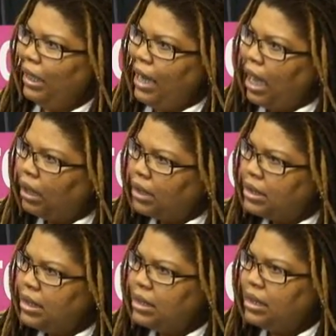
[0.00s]

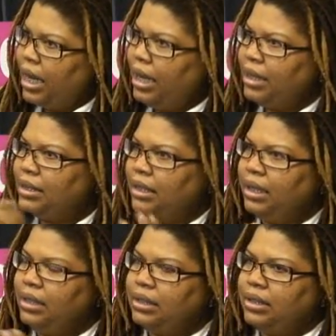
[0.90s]
analyses, not as
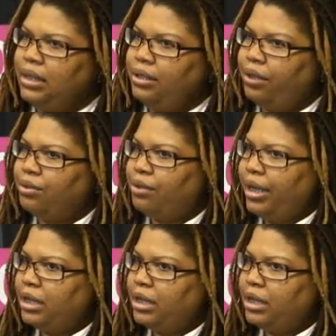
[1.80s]
studied as Tito's or